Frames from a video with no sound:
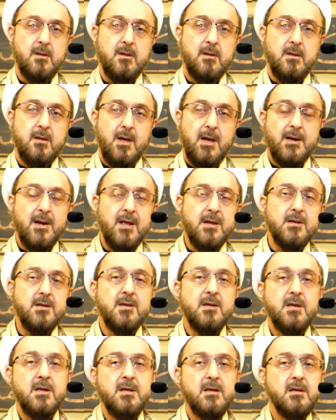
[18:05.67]
And I
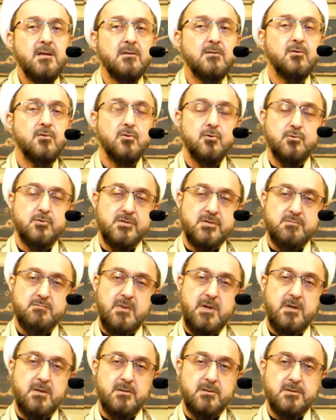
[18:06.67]
need those
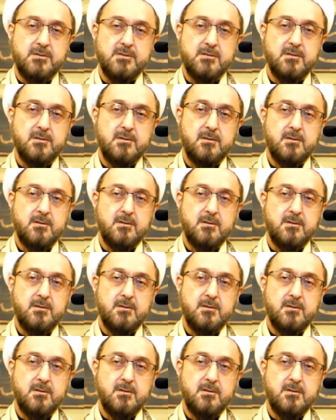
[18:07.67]
means